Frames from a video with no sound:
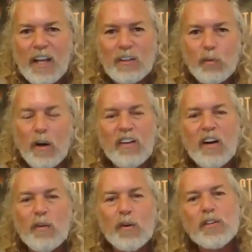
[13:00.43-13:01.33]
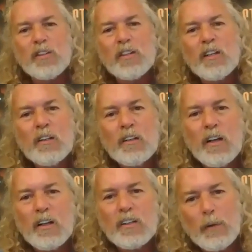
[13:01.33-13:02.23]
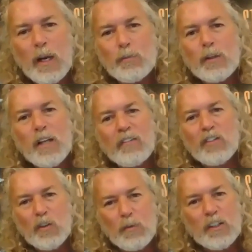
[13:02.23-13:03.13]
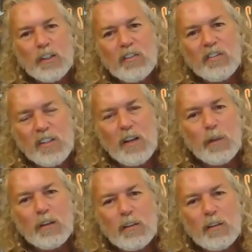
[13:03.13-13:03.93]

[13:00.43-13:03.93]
12 hours, is it possible to have too much of something?